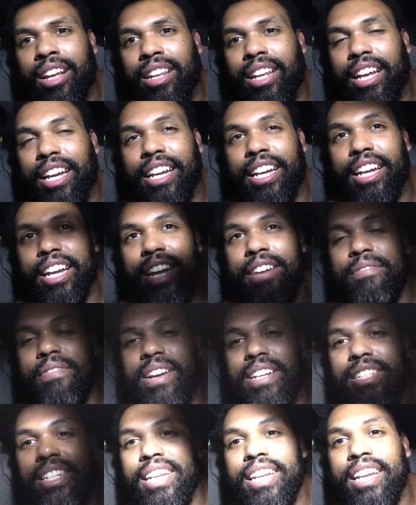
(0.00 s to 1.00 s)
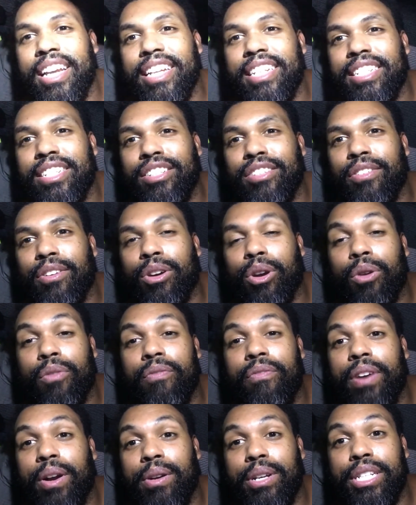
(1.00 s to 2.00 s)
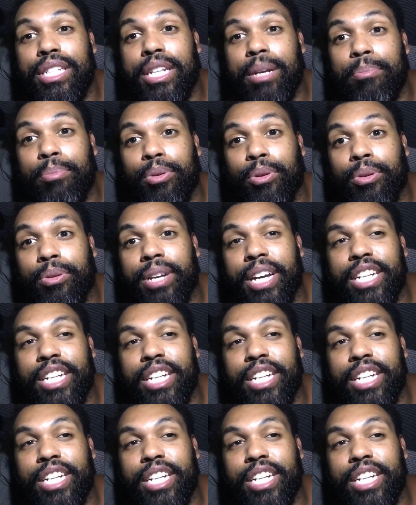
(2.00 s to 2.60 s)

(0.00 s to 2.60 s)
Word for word: like investing is very simple.